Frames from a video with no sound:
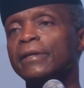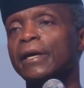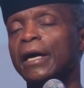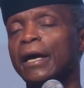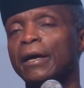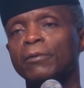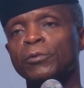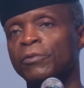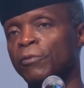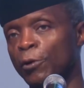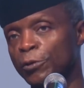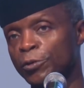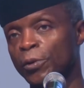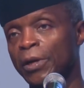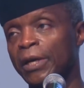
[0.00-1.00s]
uh, we've
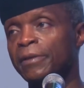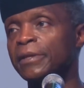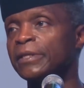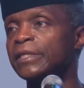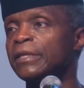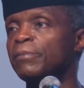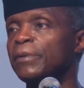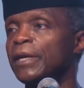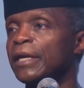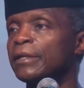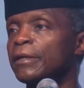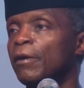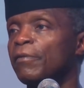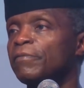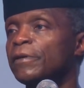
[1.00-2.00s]
also heard the C B N
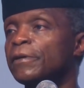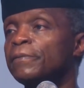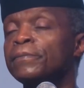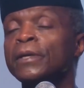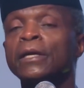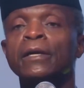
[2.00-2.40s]
governor